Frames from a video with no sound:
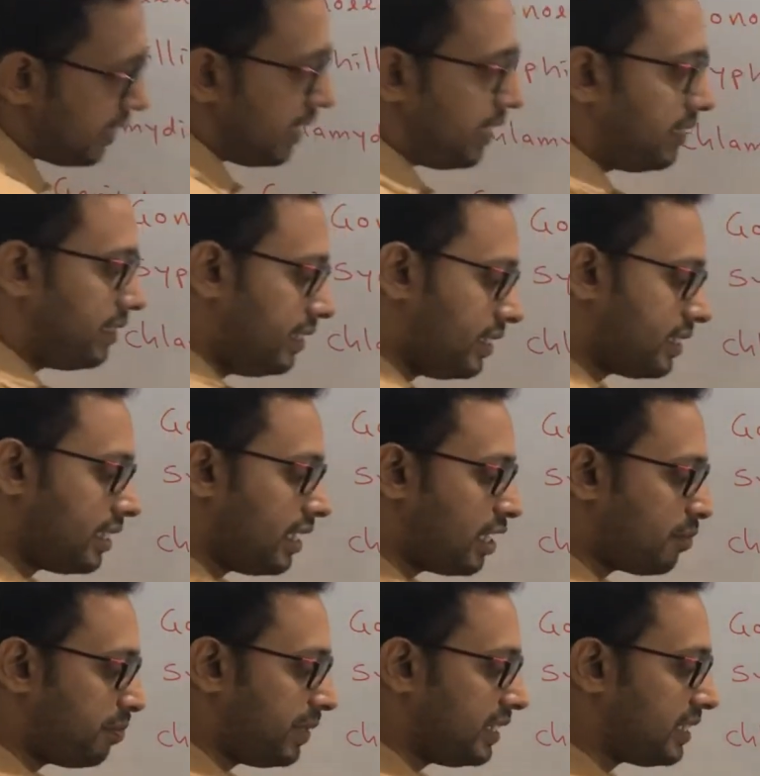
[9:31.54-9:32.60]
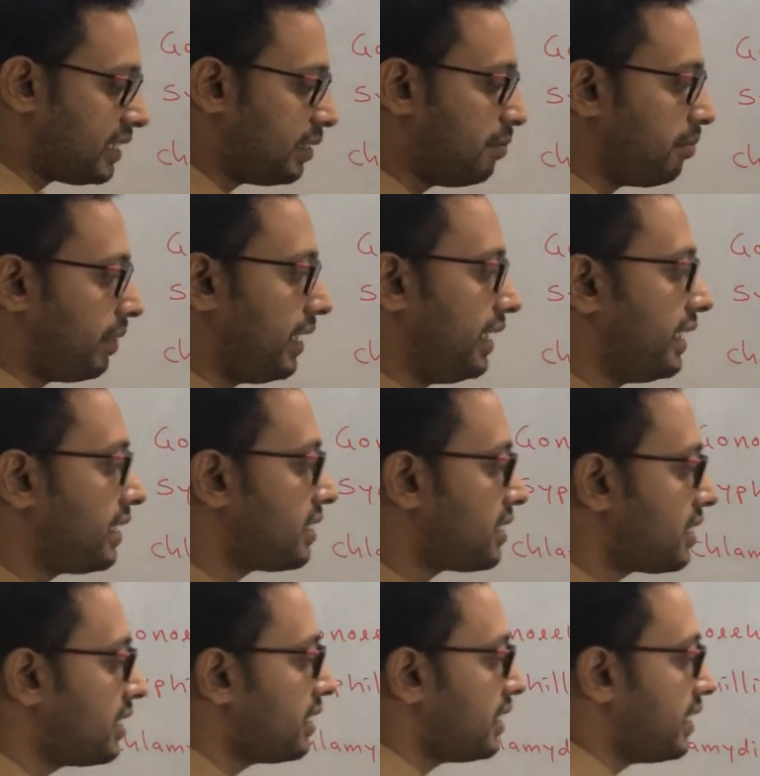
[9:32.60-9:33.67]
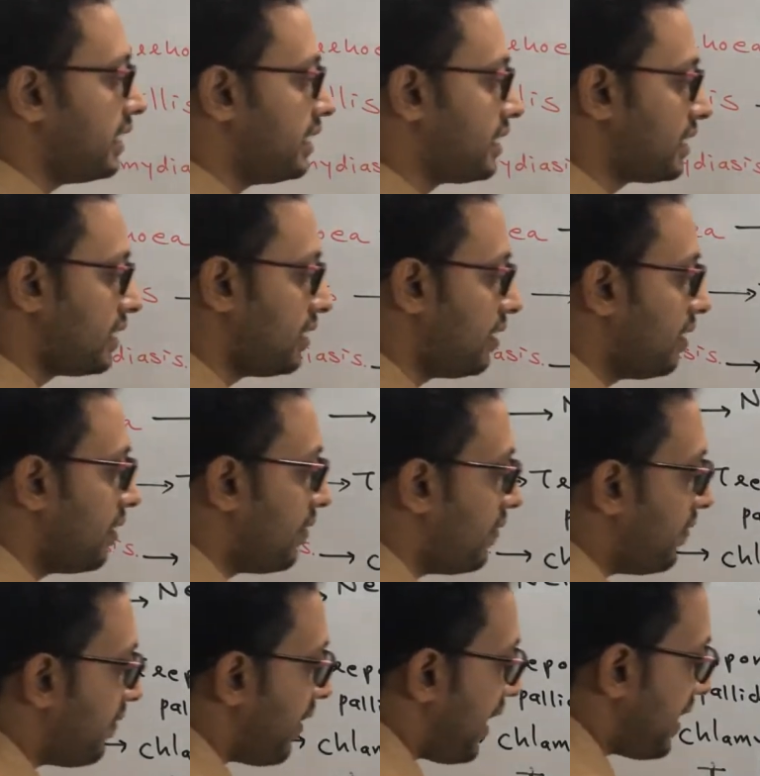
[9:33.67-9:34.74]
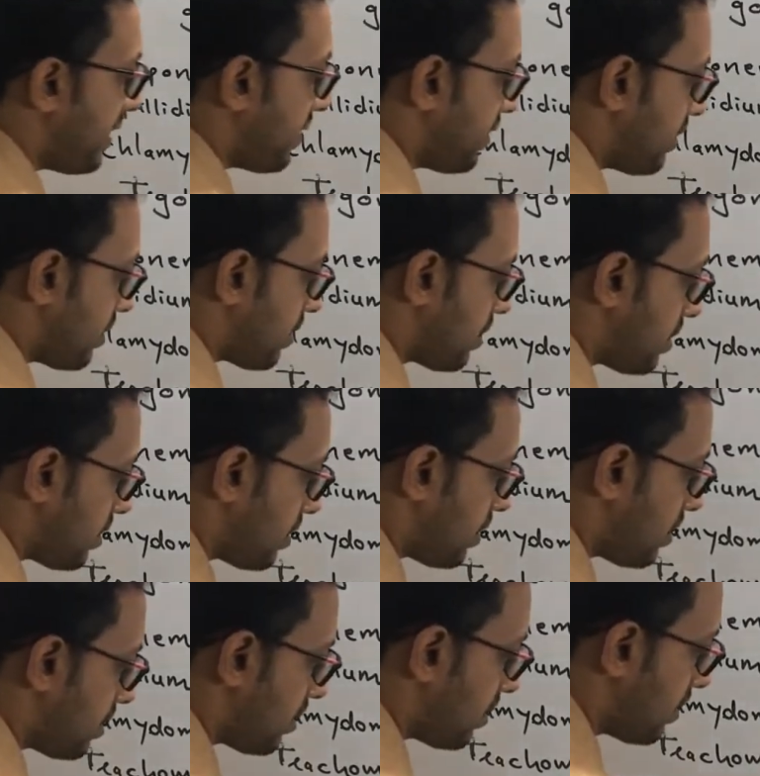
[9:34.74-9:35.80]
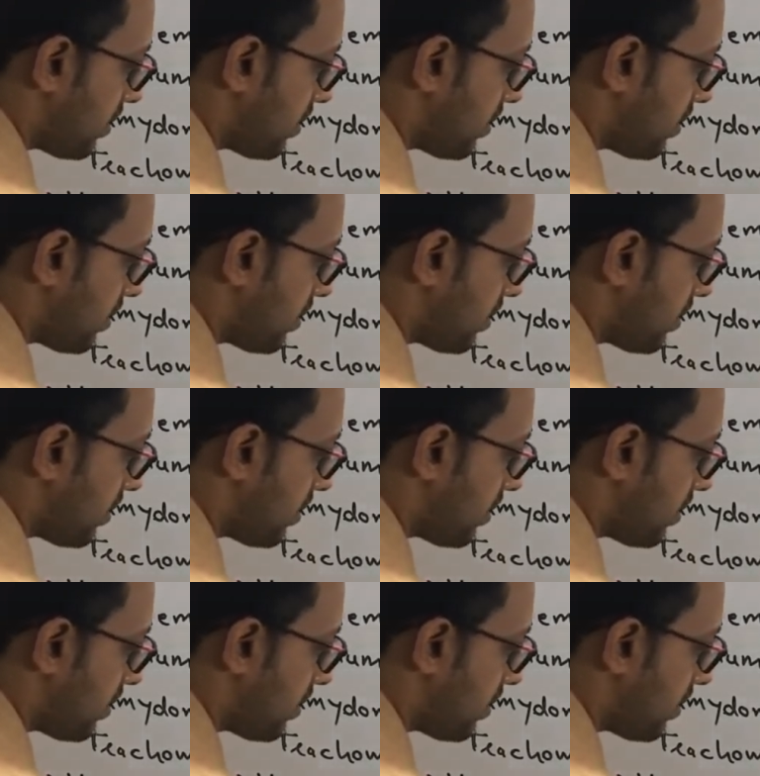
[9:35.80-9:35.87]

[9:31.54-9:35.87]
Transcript: and this herpes simplex is a virus.